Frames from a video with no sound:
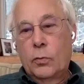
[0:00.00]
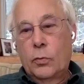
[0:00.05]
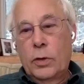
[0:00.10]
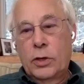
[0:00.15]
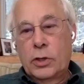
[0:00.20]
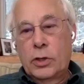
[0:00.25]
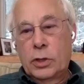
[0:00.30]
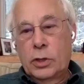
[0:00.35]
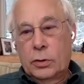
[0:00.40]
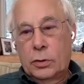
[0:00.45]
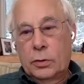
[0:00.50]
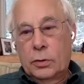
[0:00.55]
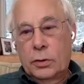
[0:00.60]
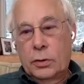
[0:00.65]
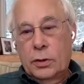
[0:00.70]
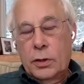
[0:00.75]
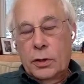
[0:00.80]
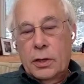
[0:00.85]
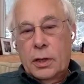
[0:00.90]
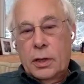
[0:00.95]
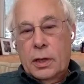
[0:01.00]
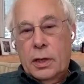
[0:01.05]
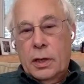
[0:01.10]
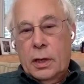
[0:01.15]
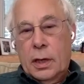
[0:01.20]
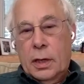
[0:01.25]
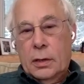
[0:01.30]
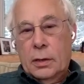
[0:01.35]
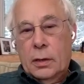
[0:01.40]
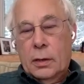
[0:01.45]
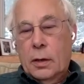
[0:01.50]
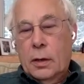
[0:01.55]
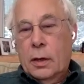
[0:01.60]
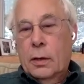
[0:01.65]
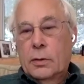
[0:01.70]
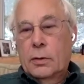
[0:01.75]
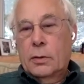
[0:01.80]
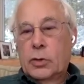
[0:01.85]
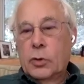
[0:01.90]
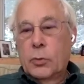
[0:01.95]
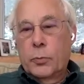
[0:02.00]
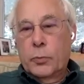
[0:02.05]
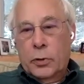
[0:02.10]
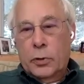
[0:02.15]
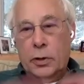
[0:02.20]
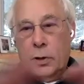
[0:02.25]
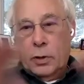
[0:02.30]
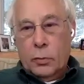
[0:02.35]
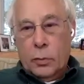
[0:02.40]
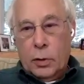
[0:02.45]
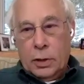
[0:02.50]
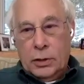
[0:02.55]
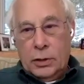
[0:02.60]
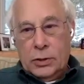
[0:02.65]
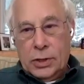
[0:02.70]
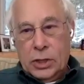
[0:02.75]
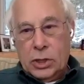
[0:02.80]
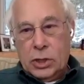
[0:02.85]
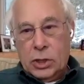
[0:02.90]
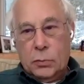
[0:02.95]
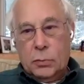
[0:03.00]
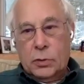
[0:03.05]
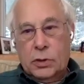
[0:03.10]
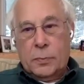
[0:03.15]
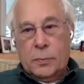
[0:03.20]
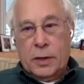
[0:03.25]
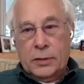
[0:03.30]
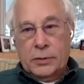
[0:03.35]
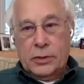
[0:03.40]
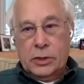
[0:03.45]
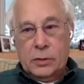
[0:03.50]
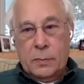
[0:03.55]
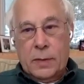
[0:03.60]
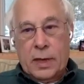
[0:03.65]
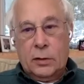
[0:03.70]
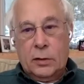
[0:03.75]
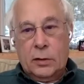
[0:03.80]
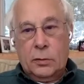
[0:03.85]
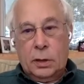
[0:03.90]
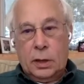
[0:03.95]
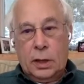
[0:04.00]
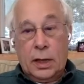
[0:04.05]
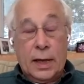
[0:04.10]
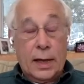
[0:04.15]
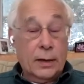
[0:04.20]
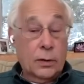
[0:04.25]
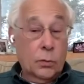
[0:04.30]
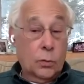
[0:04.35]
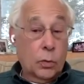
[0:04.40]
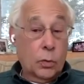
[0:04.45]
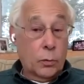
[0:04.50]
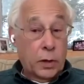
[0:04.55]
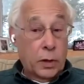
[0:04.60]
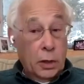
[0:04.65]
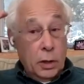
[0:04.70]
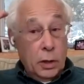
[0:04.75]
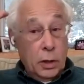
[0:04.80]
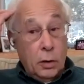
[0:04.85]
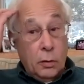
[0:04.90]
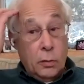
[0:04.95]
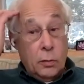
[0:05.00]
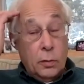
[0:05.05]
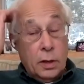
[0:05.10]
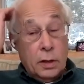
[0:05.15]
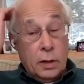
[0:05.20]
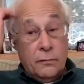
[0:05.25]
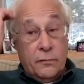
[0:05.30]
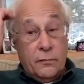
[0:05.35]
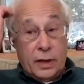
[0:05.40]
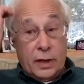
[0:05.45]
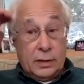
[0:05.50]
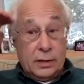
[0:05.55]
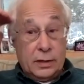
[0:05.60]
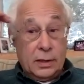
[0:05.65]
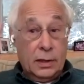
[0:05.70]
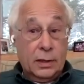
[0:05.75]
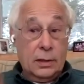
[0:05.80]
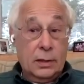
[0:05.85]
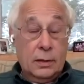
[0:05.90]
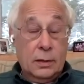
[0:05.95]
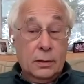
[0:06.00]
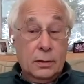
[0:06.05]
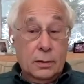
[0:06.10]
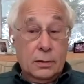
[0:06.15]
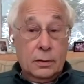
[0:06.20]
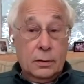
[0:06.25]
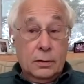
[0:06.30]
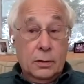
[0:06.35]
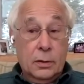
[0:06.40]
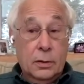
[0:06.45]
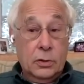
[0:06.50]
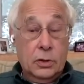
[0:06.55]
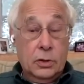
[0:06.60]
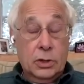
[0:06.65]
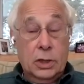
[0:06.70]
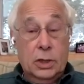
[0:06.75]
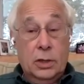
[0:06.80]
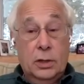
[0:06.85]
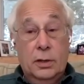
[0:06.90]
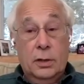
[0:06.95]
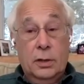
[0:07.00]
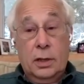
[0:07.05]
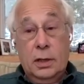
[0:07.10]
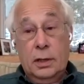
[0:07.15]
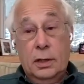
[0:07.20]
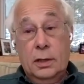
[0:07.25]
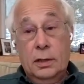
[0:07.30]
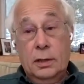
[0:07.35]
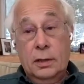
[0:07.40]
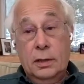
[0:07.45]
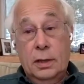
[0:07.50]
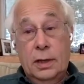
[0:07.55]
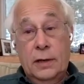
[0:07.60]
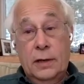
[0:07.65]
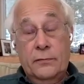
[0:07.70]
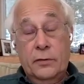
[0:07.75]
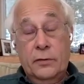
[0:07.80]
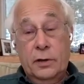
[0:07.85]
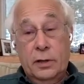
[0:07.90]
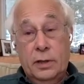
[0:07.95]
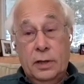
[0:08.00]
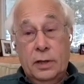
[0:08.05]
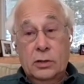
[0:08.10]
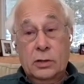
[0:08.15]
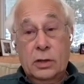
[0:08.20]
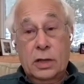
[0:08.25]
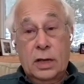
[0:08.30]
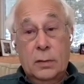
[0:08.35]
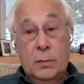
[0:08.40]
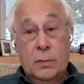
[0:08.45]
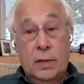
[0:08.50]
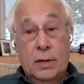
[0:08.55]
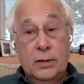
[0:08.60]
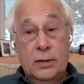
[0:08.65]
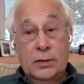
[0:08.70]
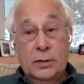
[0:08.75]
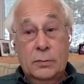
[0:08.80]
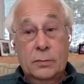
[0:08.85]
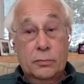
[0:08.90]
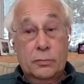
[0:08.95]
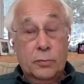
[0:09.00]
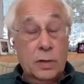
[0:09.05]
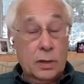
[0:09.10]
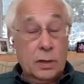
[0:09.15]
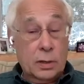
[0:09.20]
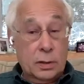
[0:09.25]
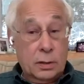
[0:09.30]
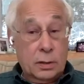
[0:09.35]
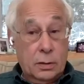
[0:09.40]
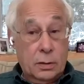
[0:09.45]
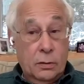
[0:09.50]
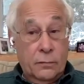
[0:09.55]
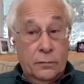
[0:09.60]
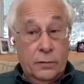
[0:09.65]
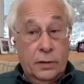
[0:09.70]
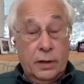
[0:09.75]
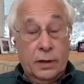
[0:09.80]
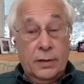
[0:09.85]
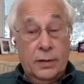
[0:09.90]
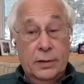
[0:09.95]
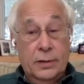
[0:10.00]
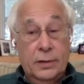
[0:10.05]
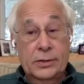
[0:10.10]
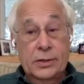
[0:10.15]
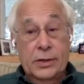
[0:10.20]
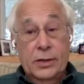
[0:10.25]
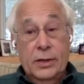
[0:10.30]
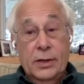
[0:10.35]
regional and supra organizational responses matter a lot. What we know, in fact, I co-chaired an effort at the National Academy of Medicine pre-COVID on this,